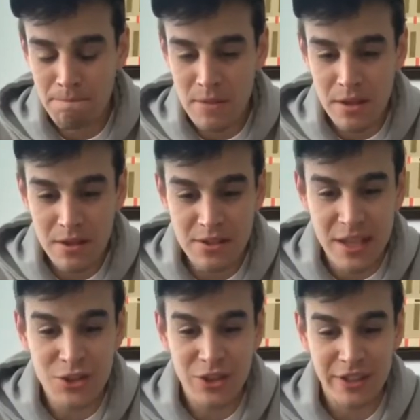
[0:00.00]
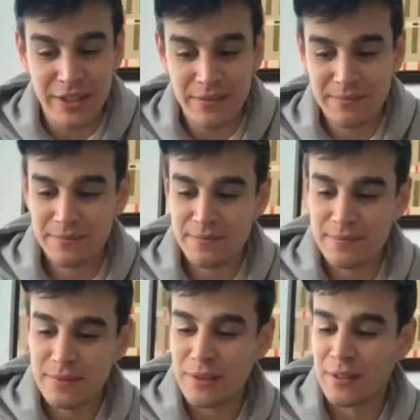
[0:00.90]
Essentially,
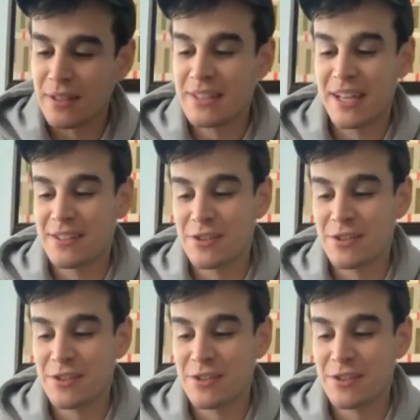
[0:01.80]
Tessa